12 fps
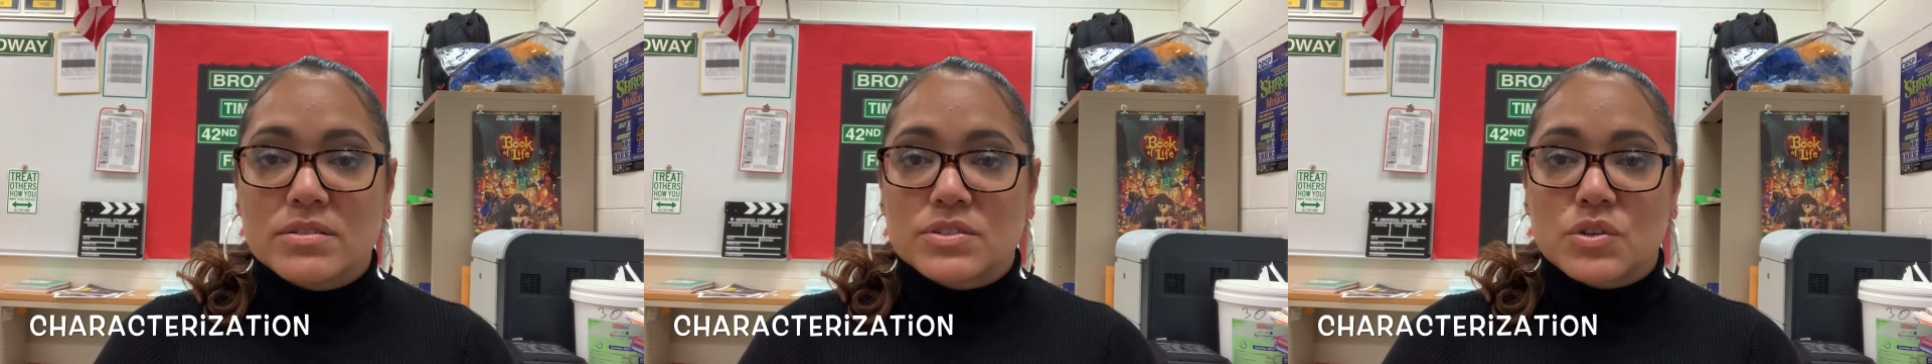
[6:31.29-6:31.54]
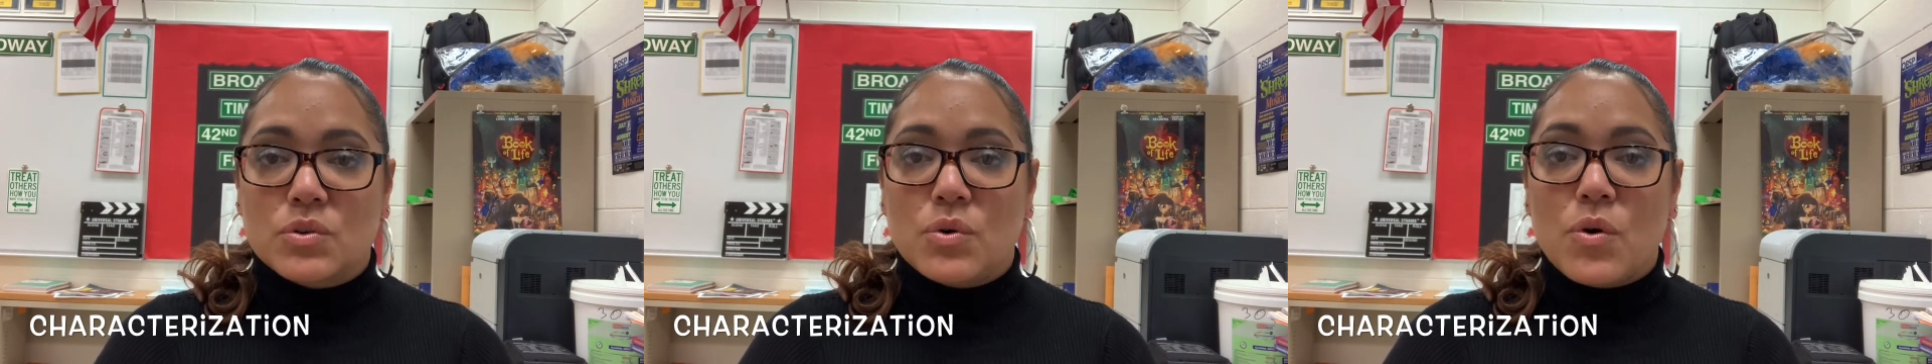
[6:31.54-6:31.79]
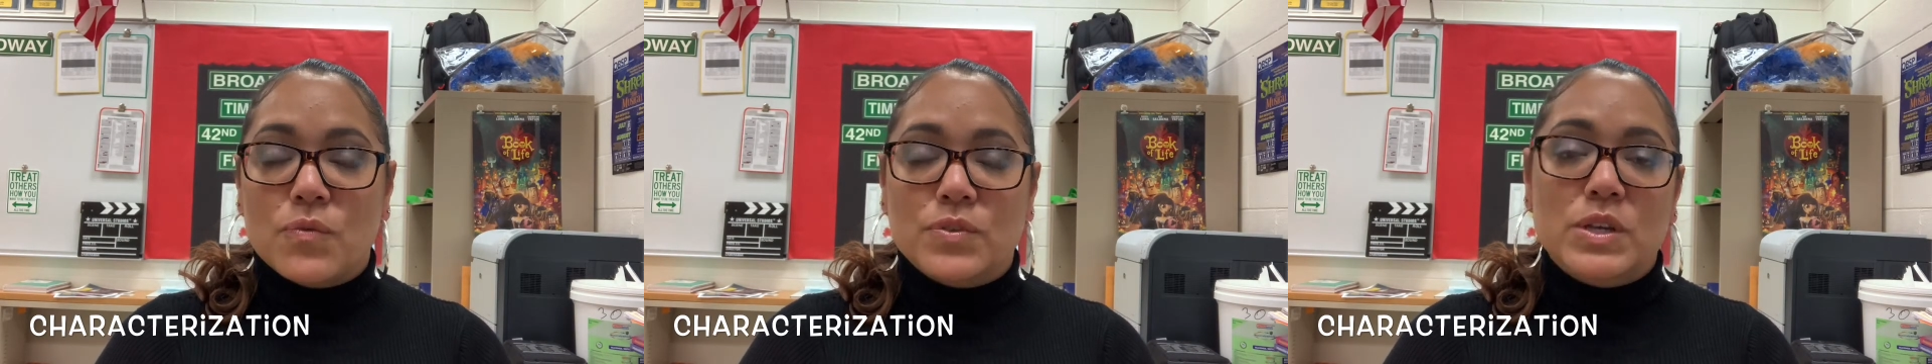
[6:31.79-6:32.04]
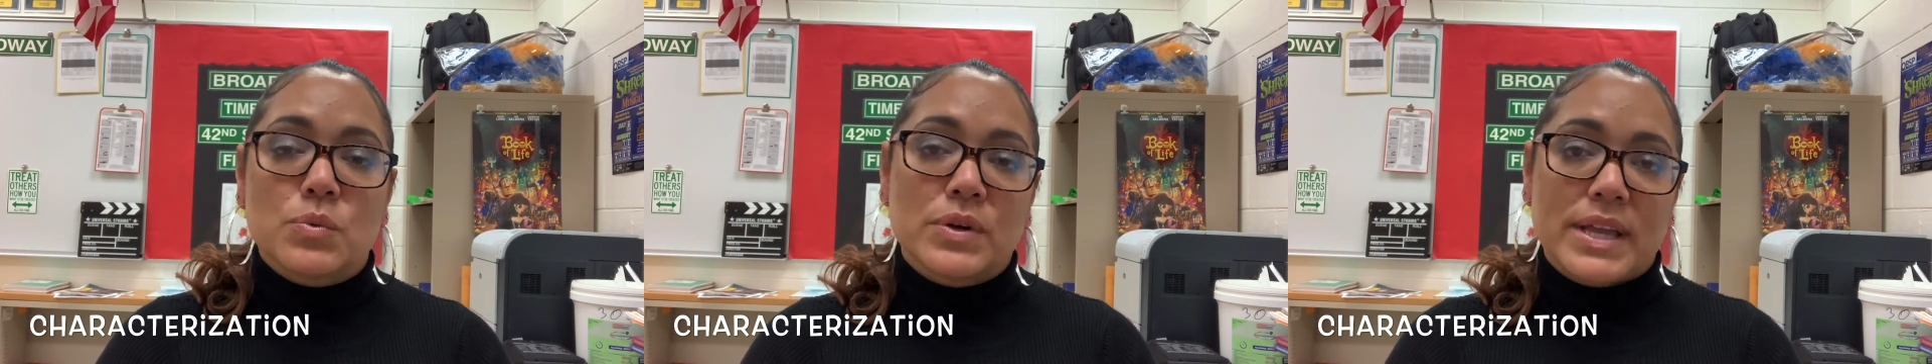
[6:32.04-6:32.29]
So
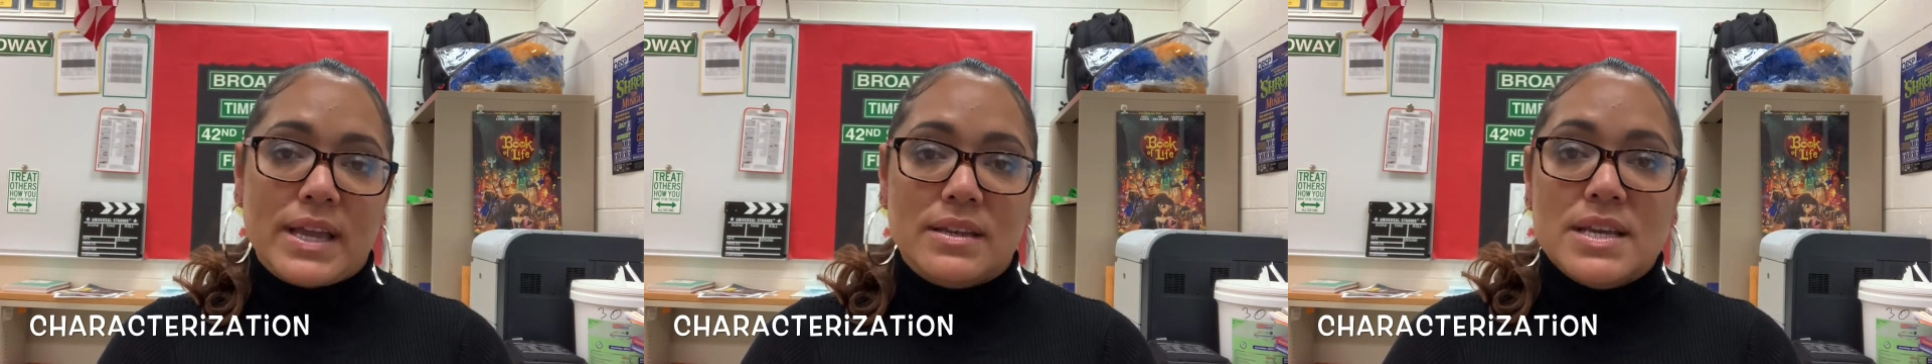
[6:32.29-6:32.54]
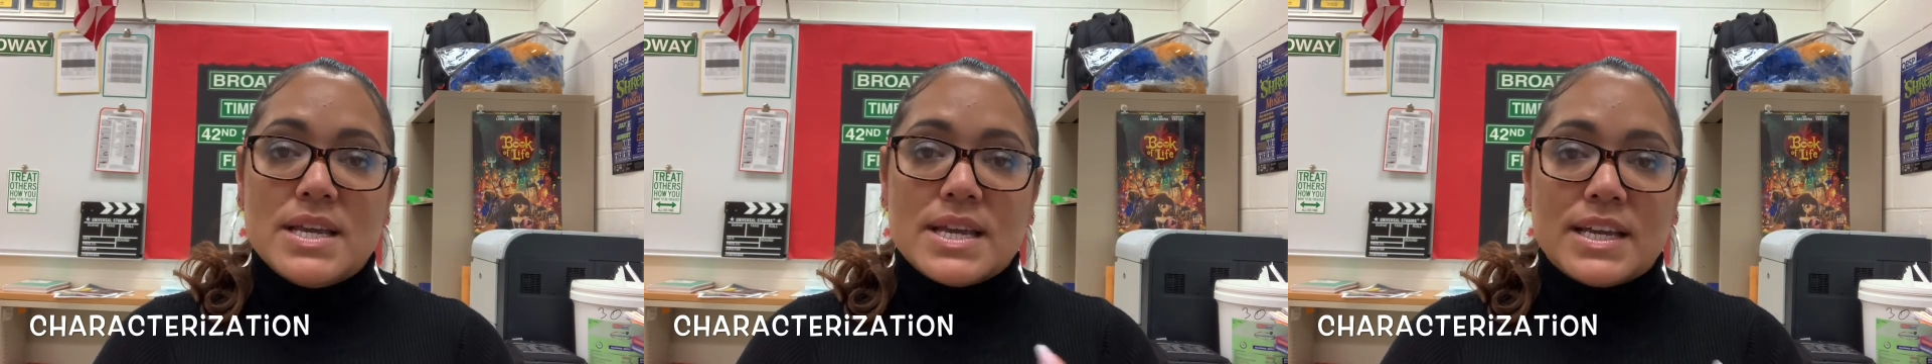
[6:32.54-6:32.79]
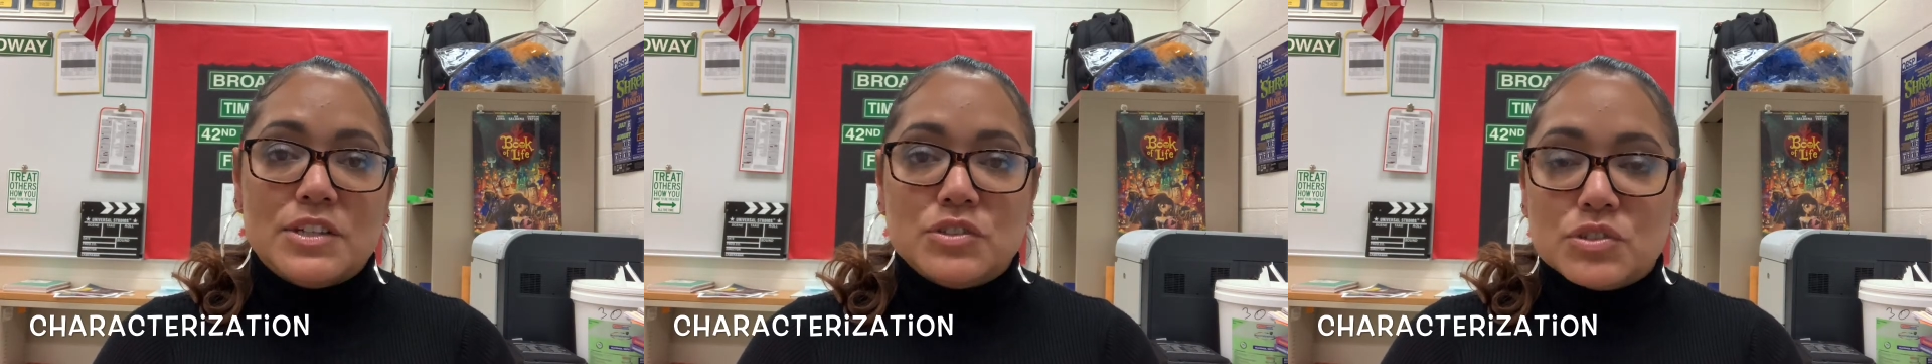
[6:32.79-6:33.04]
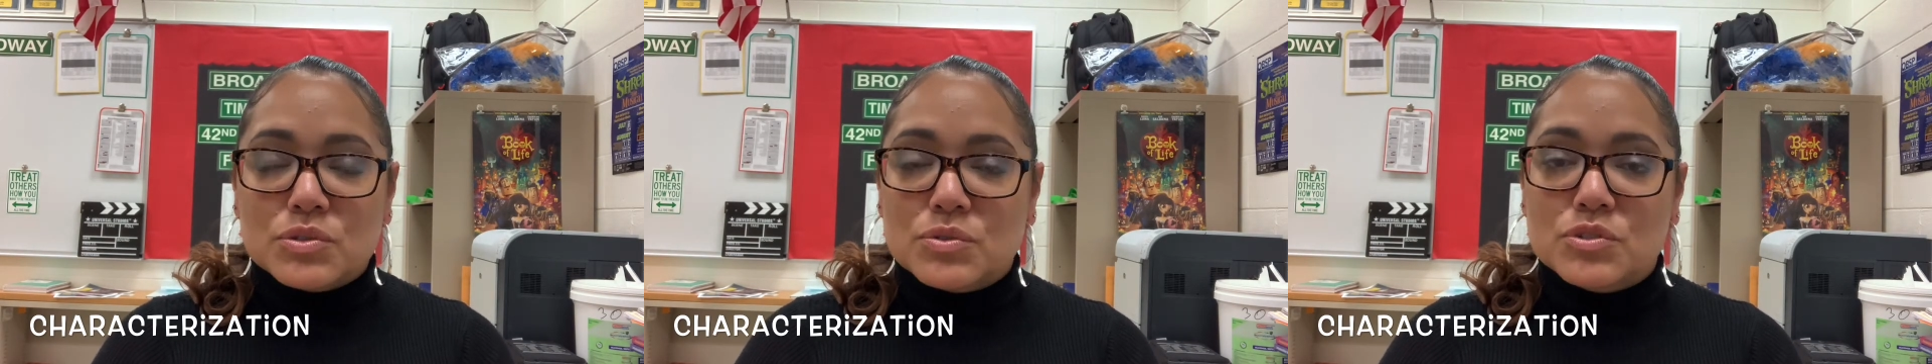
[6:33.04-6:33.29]
hopefully we'll get
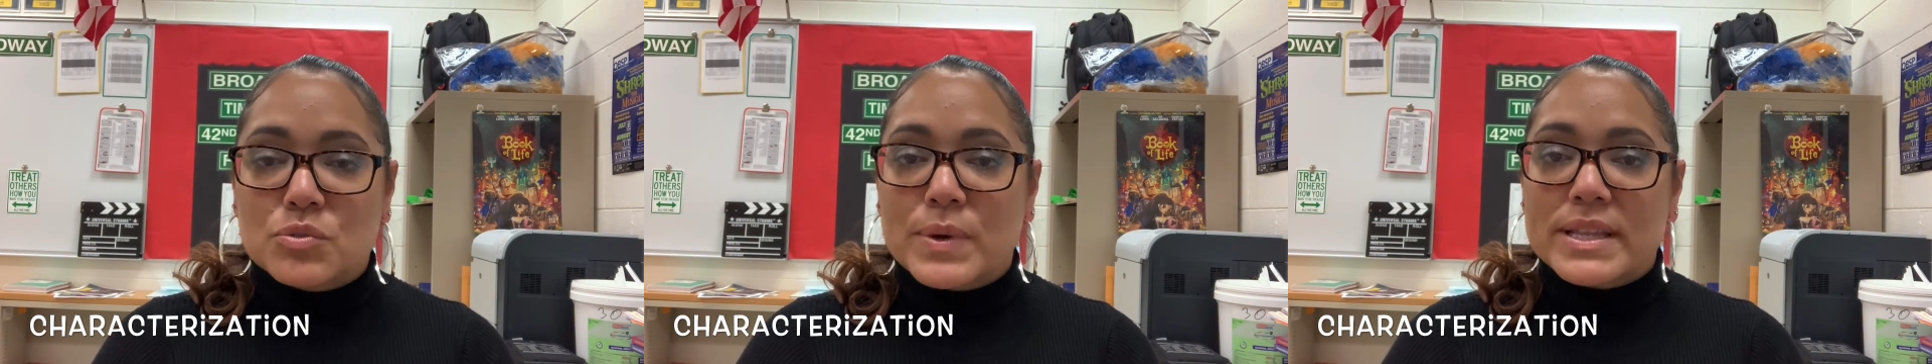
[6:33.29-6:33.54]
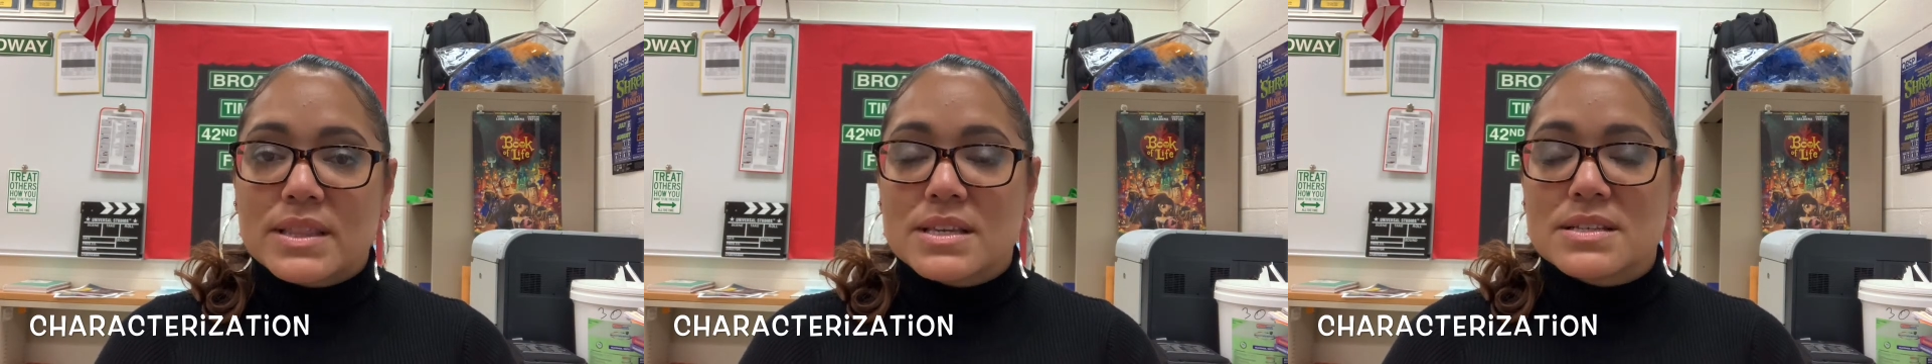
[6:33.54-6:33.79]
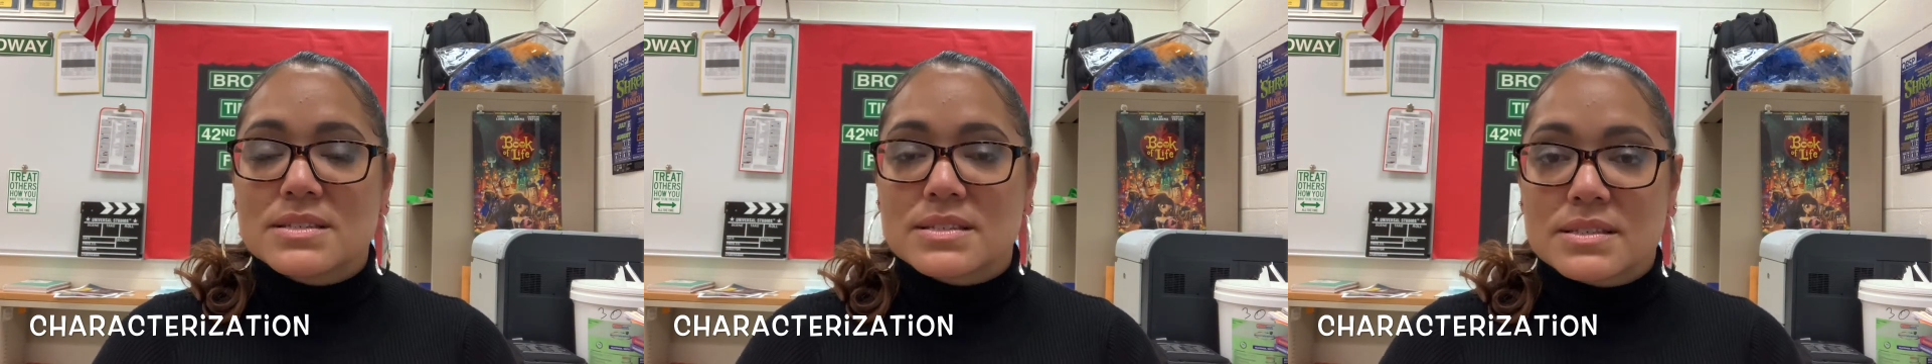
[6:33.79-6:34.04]
into doing these